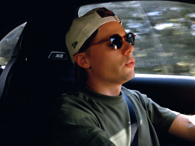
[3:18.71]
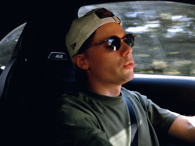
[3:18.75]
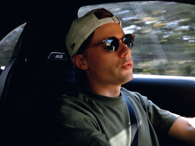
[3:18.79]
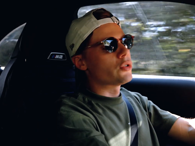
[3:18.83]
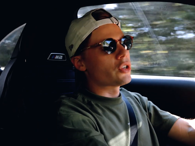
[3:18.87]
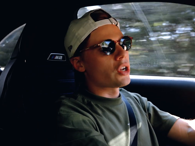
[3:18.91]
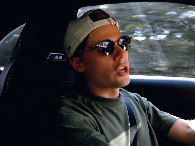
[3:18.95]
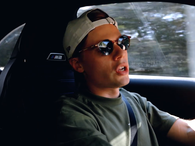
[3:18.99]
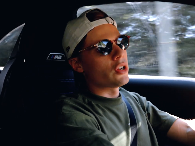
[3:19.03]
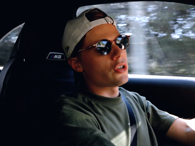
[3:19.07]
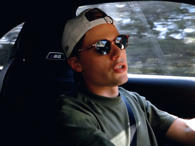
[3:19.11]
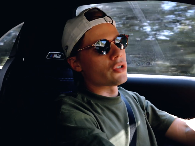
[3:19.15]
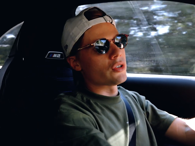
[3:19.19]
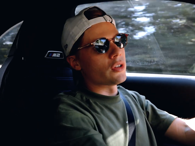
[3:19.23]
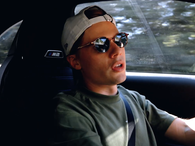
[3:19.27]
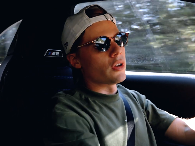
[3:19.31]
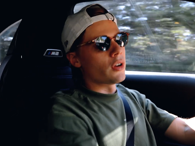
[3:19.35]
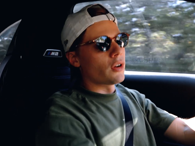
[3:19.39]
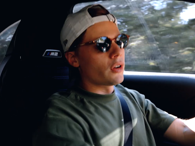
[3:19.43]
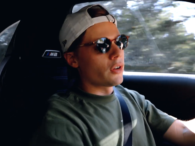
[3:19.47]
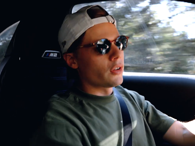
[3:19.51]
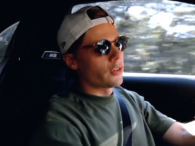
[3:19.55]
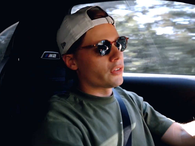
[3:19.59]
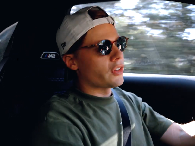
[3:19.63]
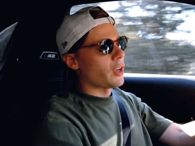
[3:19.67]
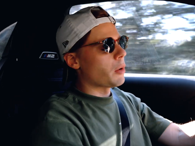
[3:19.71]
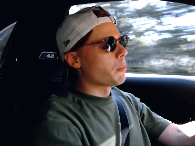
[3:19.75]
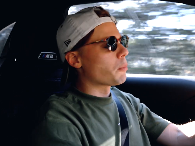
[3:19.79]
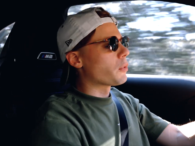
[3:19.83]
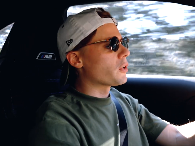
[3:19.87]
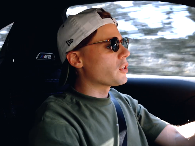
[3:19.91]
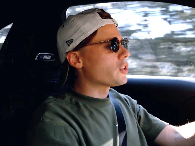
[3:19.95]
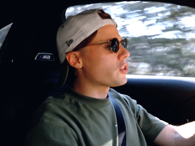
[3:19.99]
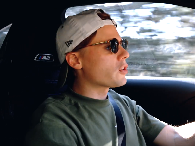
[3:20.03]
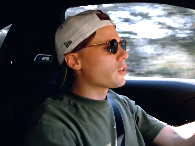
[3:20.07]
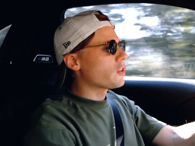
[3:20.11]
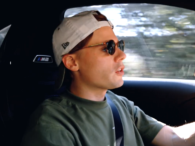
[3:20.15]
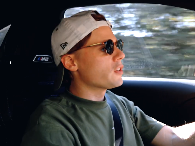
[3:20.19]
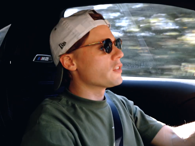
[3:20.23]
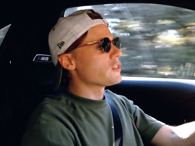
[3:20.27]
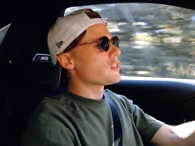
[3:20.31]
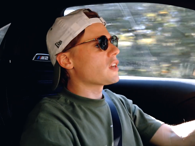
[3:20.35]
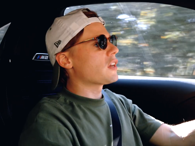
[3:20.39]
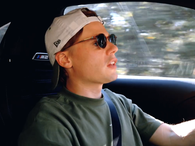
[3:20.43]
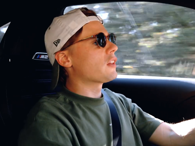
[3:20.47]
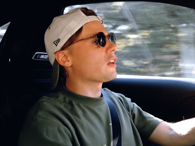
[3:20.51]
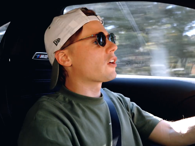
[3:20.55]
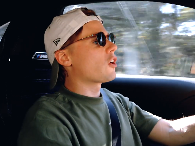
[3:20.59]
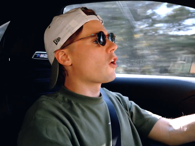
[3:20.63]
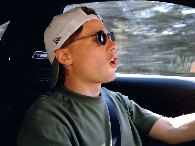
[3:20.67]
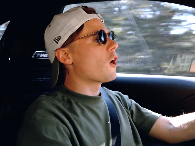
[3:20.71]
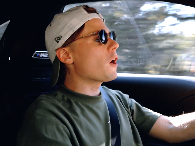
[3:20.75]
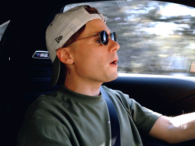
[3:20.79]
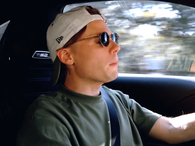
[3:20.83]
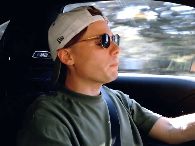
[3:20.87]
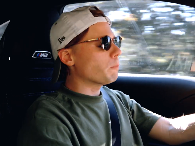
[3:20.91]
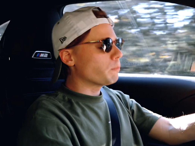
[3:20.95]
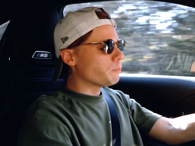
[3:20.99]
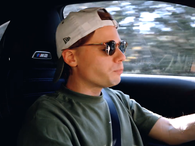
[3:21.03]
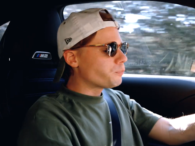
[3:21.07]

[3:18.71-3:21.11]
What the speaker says: change the temperature inside the car.